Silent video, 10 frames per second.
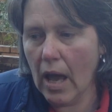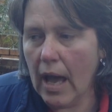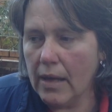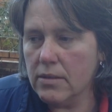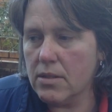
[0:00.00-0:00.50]

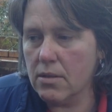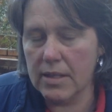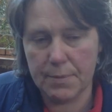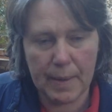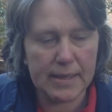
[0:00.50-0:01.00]
And so
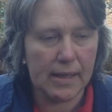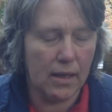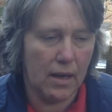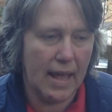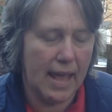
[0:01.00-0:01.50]
it's
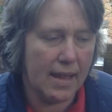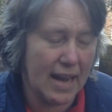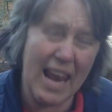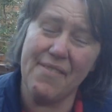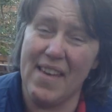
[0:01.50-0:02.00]
particularly
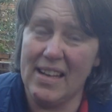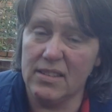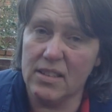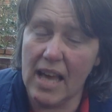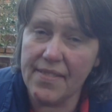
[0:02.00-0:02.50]

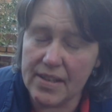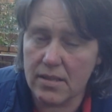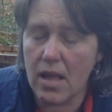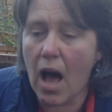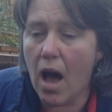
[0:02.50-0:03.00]
relevant at this
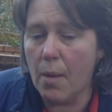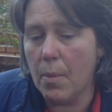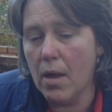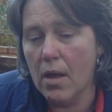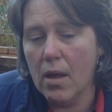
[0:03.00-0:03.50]
time
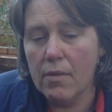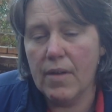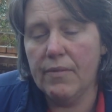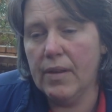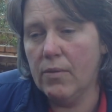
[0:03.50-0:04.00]

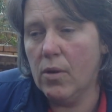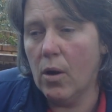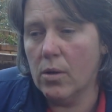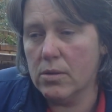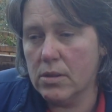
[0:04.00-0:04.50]
when we've got